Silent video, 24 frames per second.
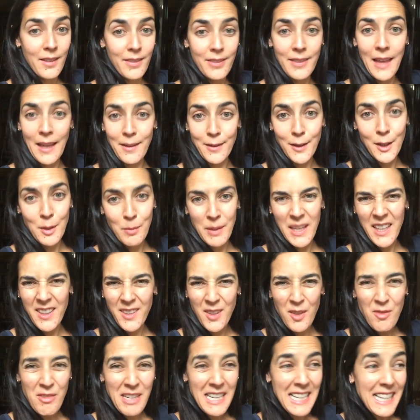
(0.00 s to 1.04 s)
that's going to be it.
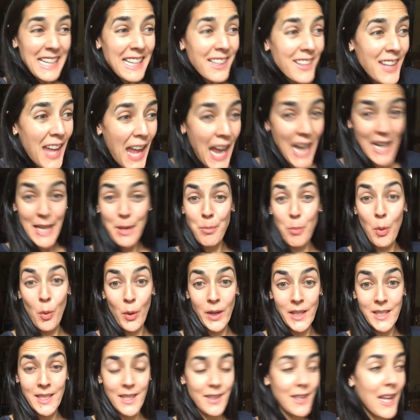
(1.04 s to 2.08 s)
So really, is there any
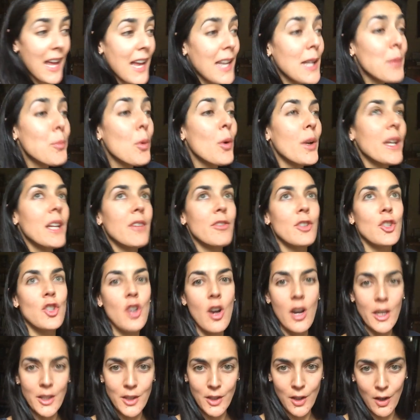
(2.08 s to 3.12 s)
point? Is there any point even
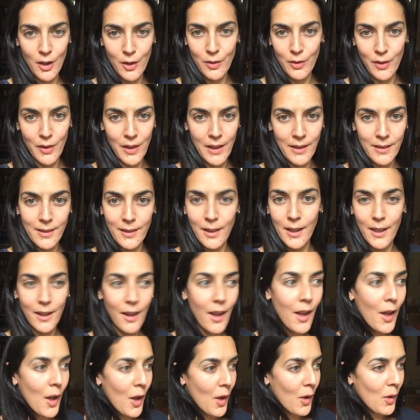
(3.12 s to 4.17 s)
trying to go for this? Like,
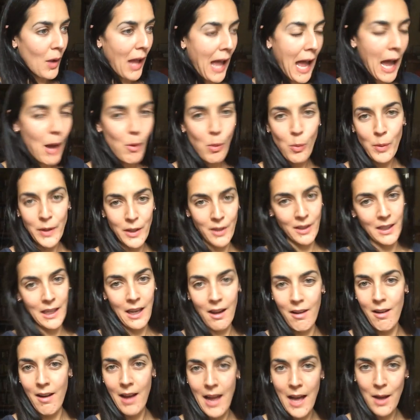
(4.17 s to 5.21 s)
how are we going to
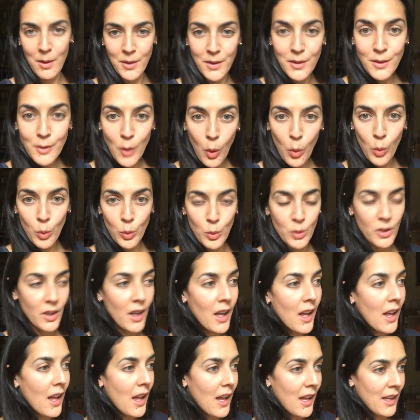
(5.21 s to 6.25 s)
get our house sold,
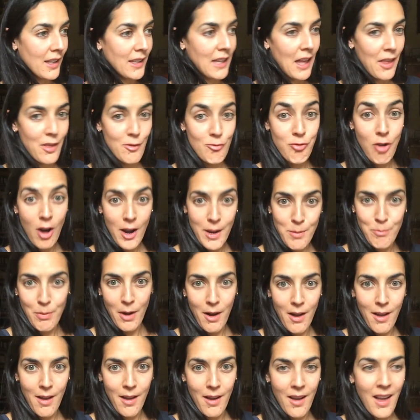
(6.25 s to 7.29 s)
get the right
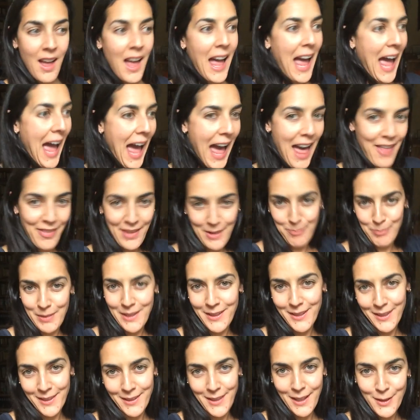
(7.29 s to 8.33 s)
buyer, and then be
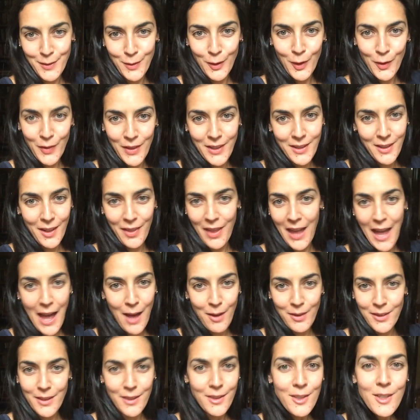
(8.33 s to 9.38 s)
successful on this other
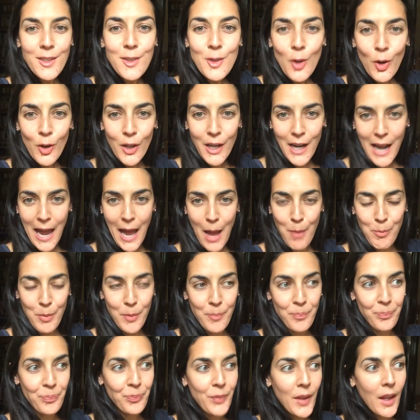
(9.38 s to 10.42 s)
house? It's just not going to
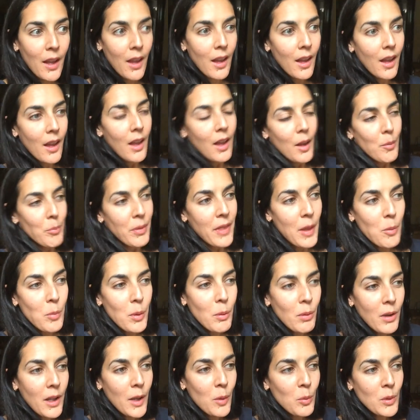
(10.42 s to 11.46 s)
happen. But then
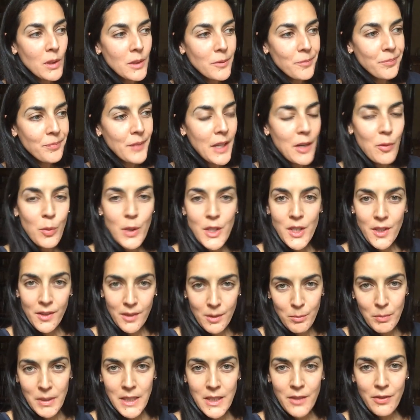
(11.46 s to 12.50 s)
we were like, well, if we just
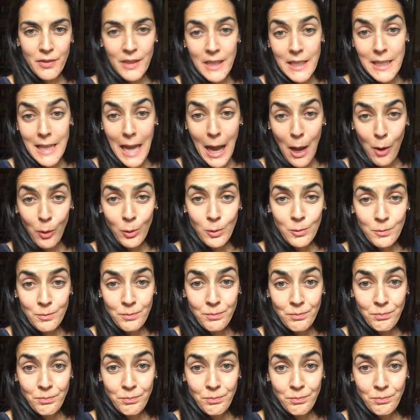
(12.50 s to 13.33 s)
admit defeat now,